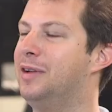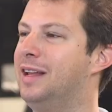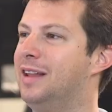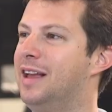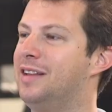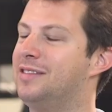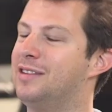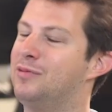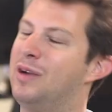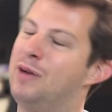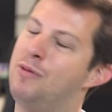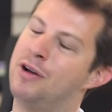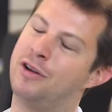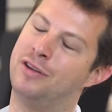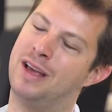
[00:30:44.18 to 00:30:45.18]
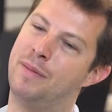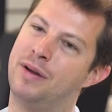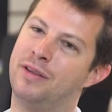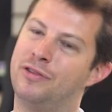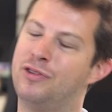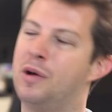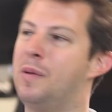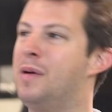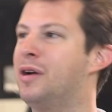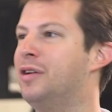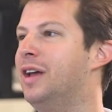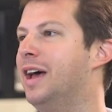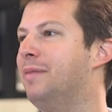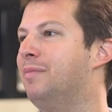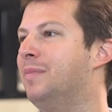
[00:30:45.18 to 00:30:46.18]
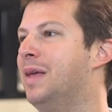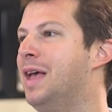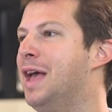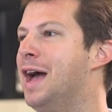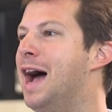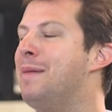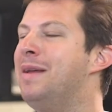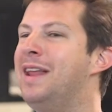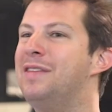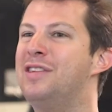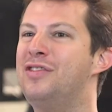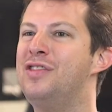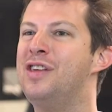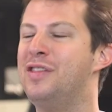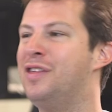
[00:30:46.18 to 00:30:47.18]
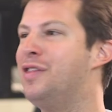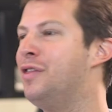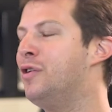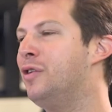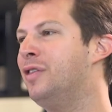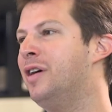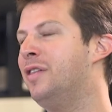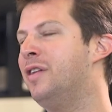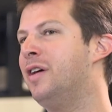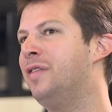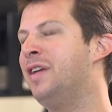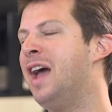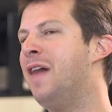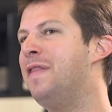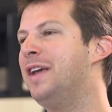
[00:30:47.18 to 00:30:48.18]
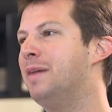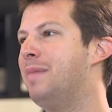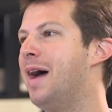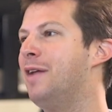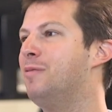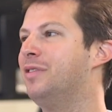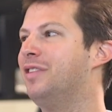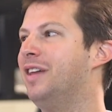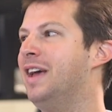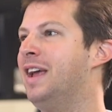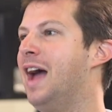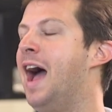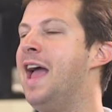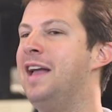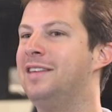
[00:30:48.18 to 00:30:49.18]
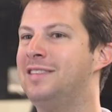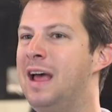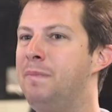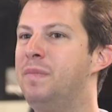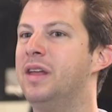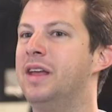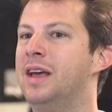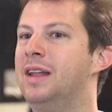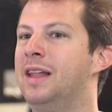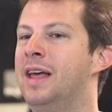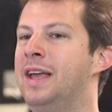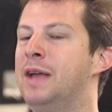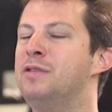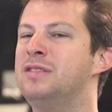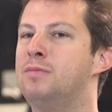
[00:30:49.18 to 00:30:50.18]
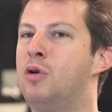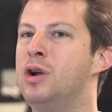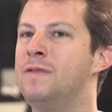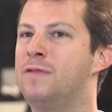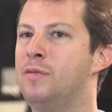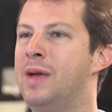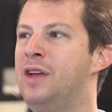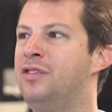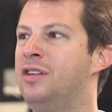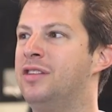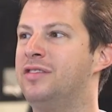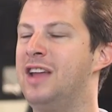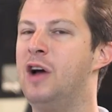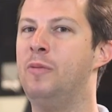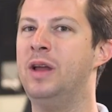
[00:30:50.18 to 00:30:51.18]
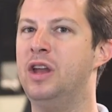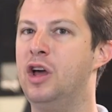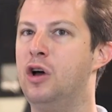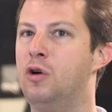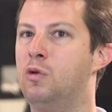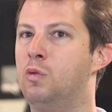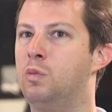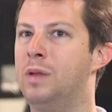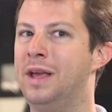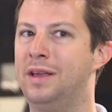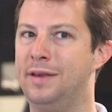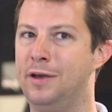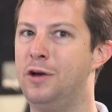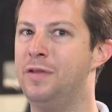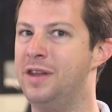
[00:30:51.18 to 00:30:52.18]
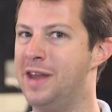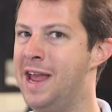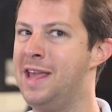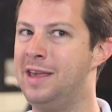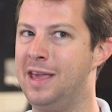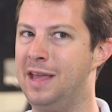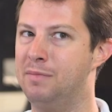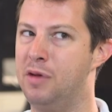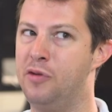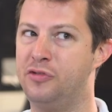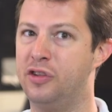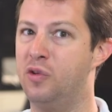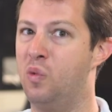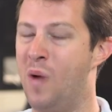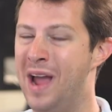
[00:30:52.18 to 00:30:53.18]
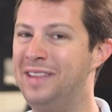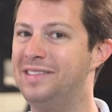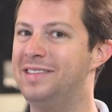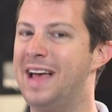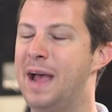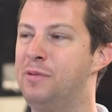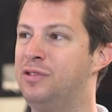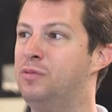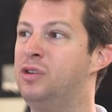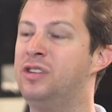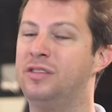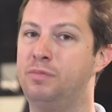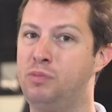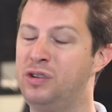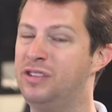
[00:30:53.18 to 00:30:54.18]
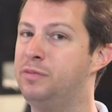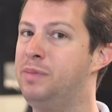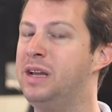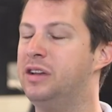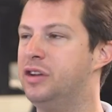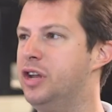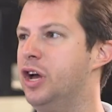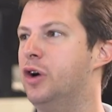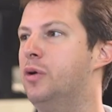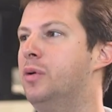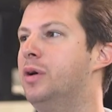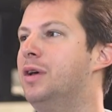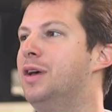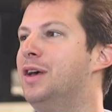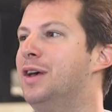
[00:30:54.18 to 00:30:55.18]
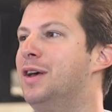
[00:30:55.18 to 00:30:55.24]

Or he likes this White Walker dad, but it's real Walker yeah. dad. I mean, the, the, the, the, odd thing about it was like I accepted it. Like it was important information because now we know like kill the Night King, most of the whites die, which, which is which is big to know. Yeah.